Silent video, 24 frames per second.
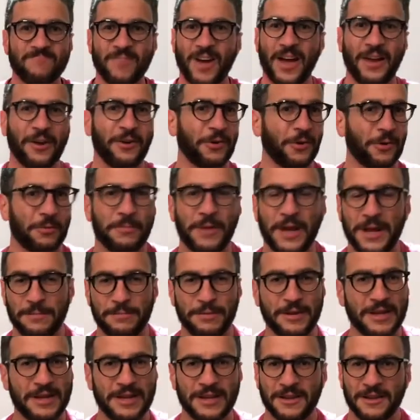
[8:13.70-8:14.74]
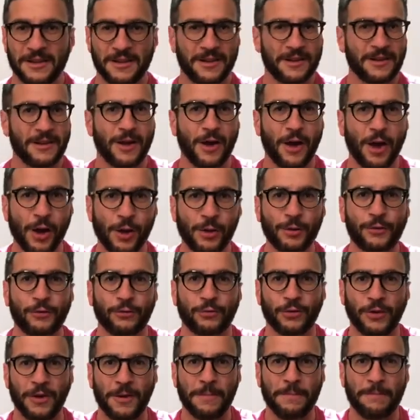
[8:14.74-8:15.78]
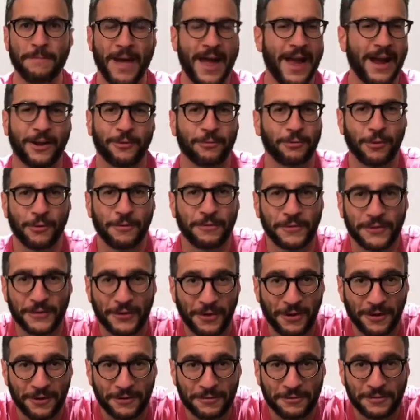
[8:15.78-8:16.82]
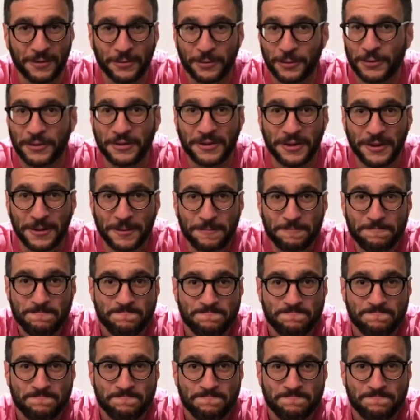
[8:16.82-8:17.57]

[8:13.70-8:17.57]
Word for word: I don't know, maybe ultra macro photography. We'll see.